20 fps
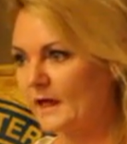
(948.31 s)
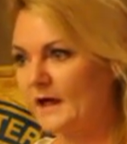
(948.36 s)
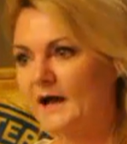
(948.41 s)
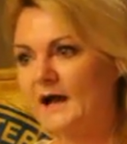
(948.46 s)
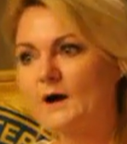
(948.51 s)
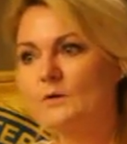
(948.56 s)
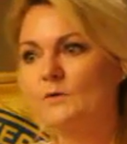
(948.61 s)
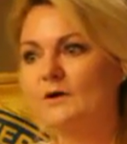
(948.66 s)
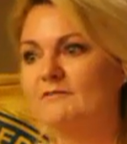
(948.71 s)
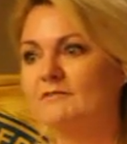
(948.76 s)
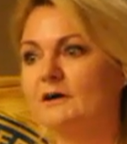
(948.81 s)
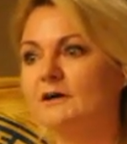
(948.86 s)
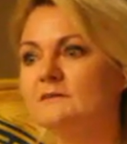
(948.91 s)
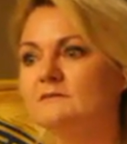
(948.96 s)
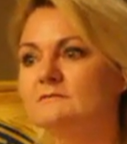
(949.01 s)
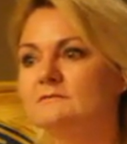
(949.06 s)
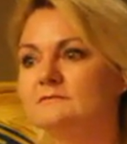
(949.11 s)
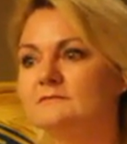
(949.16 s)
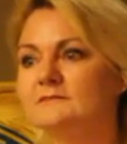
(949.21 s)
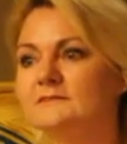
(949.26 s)
However,
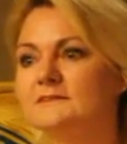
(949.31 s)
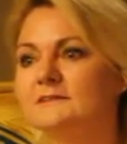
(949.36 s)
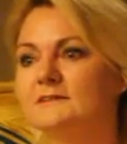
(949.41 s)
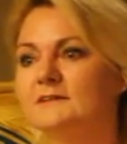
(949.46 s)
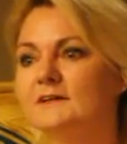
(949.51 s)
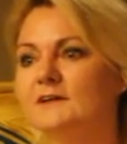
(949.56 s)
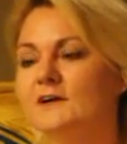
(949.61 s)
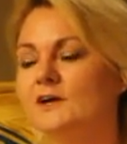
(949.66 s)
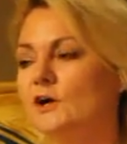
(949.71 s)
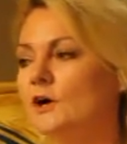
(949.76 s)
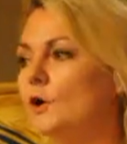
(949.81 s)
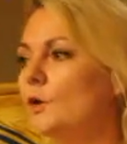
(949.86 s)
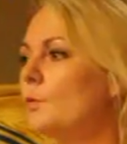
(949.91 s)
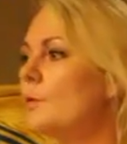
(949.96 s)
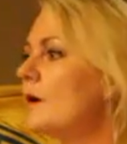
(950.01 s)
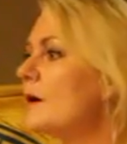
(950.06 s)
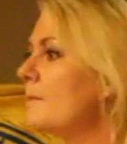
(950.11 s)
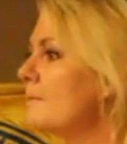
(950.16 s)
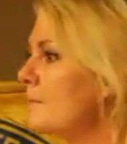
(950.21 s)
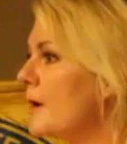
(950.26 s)

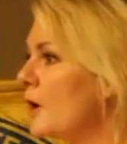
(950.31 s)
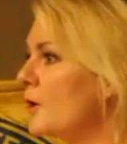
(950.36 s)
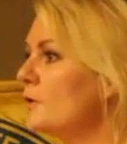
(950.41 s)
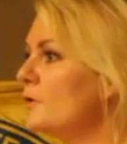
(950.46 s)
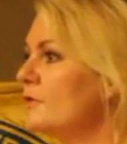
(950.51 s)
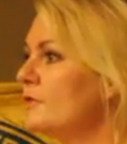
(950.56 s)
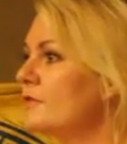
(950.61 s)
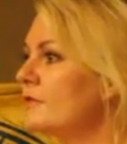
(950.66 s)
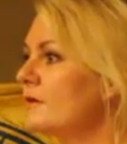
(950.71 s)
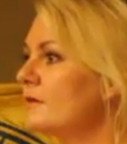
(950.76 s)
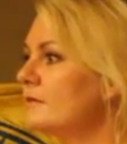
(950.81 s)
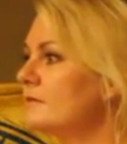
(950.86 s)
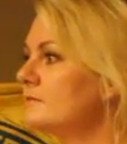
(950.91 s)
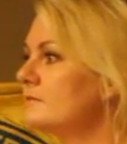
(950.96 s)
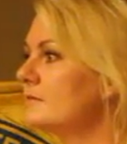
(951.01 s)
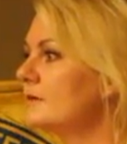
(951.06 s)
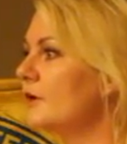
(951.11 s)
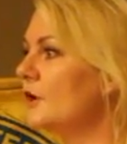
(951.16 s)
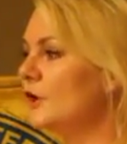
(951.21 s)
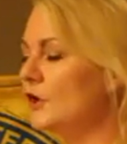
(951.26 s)
we are both
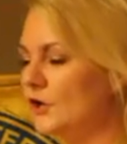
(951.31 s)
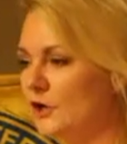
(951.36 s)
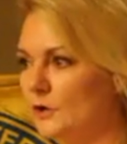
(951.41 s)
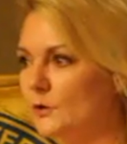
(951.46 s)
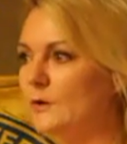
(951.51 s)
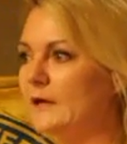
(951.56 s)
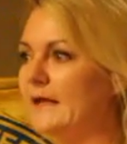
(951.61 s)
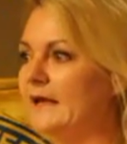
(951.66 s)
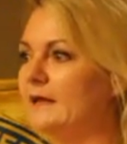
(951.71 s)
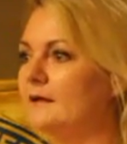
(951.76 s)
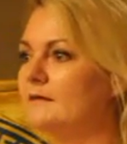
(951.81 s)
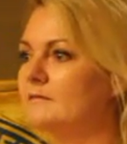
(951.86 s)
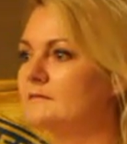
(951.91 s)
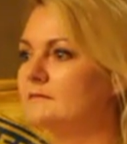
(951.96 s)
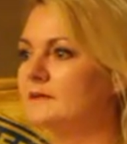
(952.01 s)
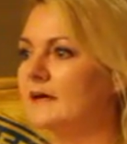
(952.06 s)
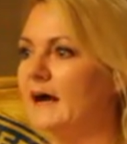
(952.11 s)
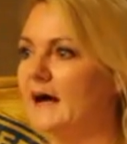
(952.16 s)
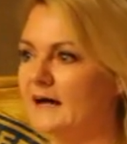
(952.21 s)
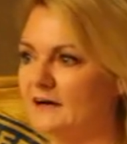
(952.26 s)
newly
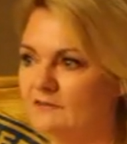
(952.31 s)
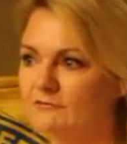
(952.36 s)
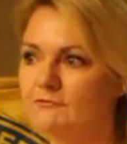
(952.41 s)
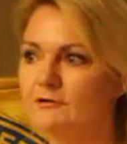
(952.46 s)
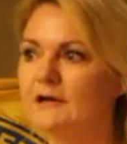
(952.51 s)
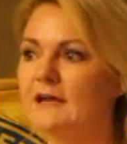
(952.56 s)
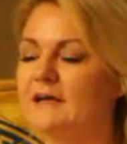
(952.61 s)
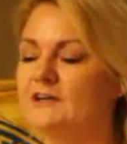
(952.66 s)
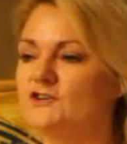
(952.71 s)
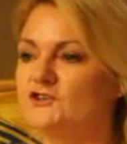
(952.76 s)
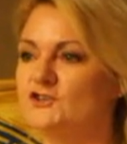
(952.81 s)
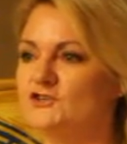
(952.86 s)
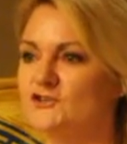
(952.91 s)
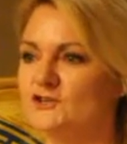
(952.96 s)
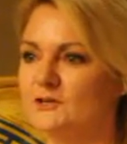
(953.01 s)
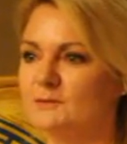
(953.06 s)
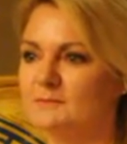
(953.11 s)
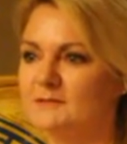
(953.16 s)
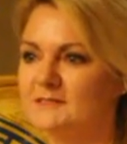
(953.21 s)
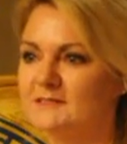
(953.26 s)
out of
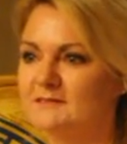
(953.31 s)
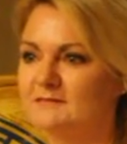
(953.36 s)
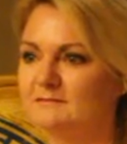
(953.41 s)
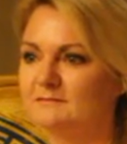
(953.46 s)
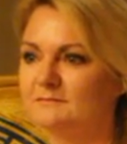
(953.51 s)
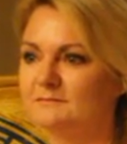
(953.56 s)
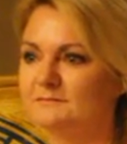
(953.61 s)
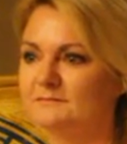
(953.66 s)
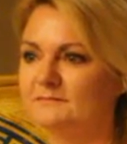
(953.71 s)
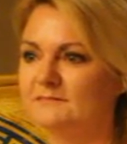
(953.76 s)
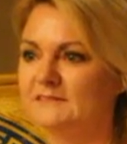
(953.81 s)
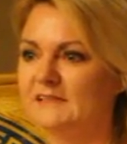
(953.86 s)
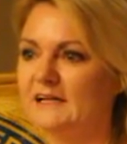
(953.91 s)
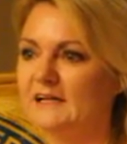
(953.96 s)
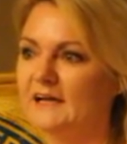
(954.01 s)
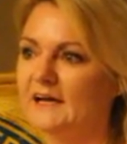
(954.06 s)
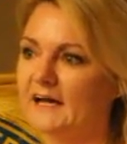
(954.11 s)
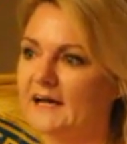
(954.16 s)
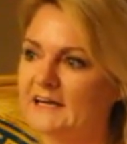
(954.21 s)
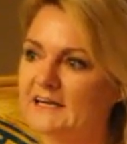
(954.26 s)
relationships,
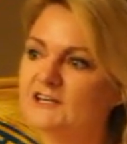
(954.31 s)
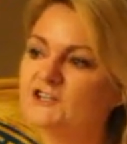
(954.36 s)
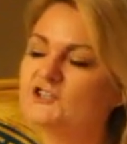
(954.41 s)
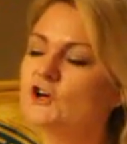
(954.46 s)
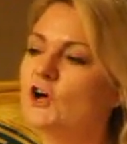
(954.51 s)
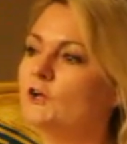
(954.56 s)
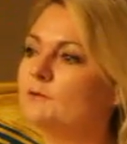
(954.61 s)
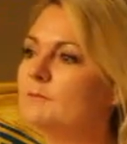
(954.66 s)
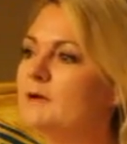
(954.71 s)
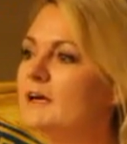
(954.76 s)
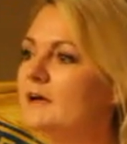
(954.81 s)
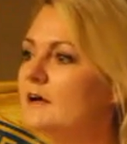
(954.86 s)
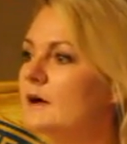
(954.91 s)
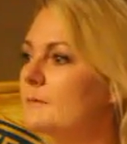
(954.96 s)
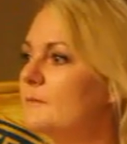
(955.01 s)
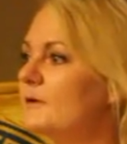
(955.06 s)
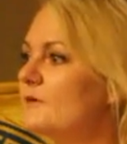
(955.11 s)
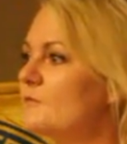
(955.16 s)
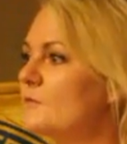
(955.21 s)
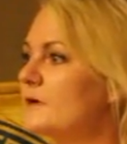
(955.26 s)
and he told me a
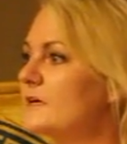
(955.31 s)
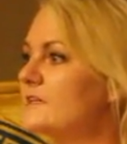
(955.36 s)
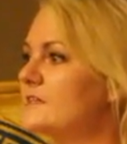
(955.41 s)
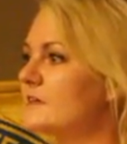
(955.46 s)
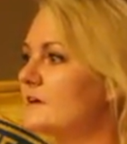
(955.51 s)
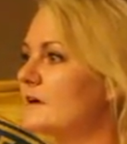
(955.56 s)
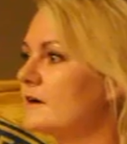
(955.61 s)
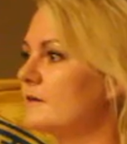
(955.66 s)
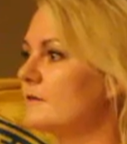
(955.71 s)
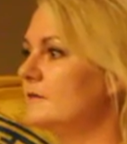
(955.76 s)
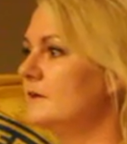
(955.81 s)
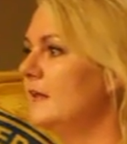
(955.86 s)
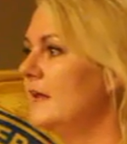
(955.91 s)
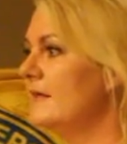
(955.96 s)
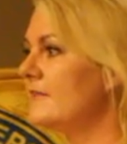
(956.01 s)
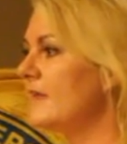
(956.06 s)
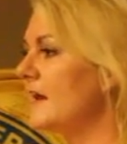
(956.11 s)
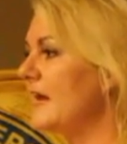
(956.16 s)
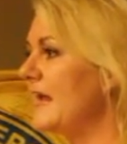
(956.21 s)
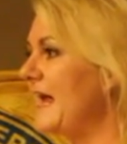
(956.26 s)
couple of weeks ago
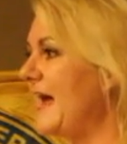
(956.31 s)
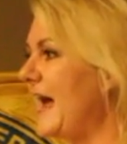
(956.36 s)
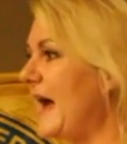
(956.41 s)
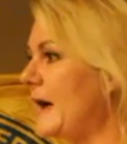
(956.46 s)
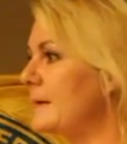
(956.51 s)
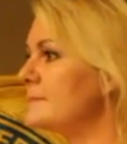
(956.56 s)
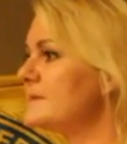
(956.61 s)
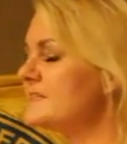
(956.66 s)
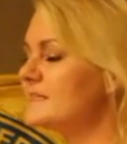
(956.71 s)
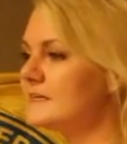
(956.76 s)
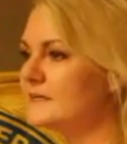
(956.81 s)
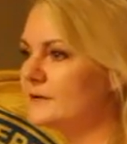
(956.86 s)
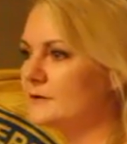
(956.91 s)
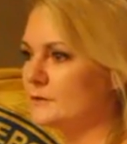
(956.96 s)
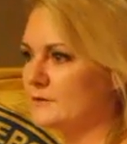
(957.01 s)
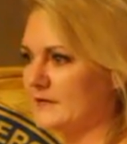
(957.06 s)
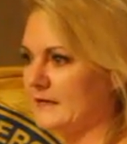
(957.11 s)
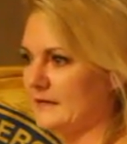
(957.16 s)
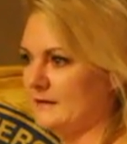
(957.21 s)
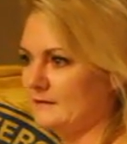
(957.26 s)
that he
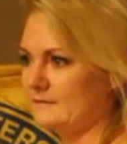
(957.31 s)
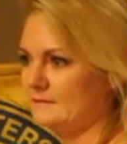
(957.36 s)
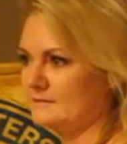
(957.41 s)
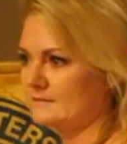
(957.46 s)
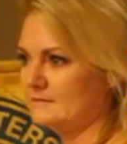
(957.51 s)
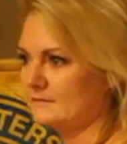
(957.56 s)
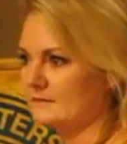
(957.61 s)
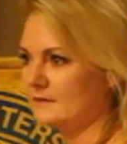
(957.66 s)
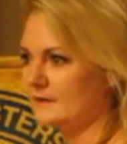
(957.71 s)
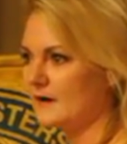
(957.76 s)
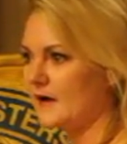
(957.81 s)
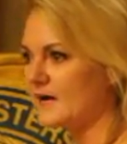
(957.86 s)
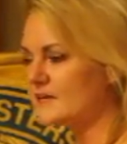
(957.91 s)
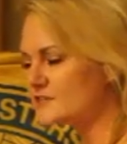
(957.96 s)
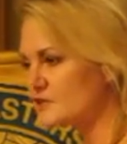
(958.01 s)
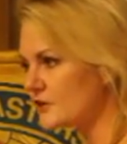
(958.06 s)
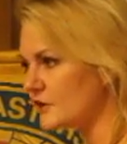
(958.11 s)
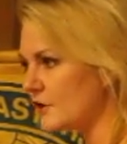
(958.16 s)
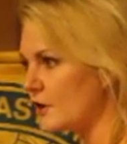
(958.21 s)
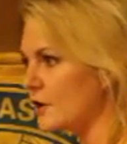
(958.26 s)
absolutely,
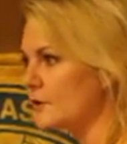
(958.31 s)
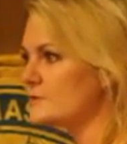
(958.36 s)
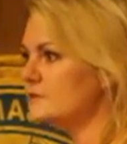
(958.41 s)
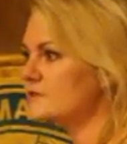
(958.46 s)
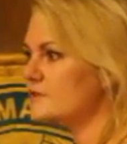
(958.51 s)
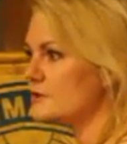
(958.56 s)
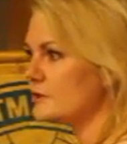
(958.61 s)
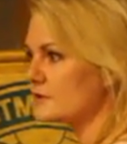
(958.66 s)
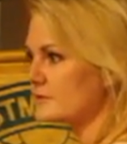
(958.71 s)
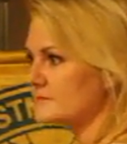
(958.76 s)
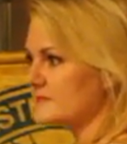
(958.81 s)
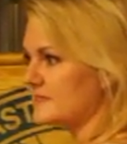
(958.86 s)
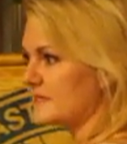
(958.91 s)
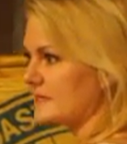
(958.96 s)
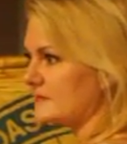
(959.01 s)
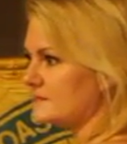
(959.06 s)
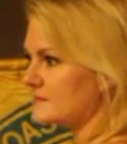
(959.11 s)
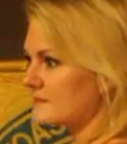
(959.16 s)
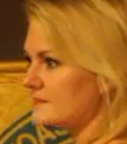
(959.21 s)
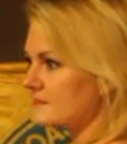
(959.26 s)
under no
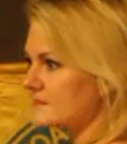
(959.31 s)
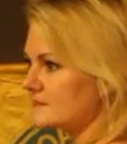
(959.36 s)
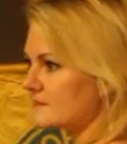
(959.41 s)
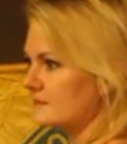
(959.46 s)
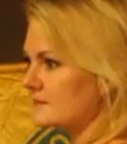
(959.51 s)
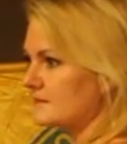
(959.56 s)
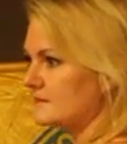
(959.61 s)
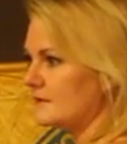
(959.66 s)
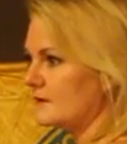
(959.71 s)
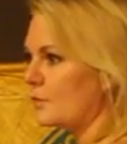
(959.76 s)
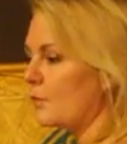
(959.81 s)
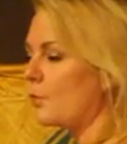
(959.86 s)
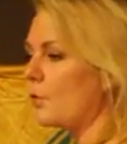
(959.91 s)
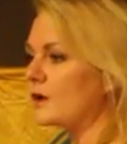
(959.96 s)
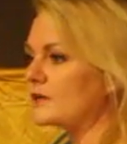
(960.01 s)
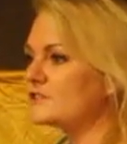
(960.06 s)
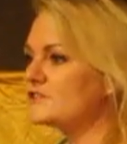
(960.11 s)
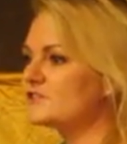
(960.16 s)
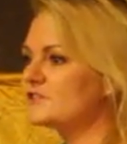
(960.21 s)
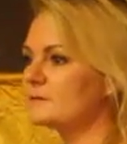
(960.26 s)
circumstances,
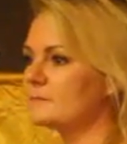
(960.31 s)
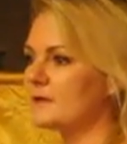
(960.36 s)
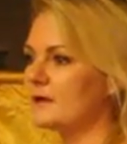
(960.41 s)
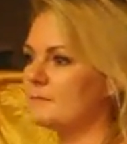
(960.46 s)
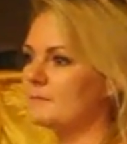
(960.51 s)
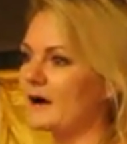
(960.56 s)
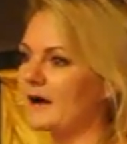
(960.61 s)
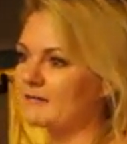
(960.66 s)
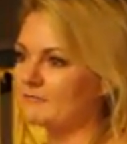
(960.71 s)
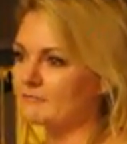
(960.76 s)
wants to be my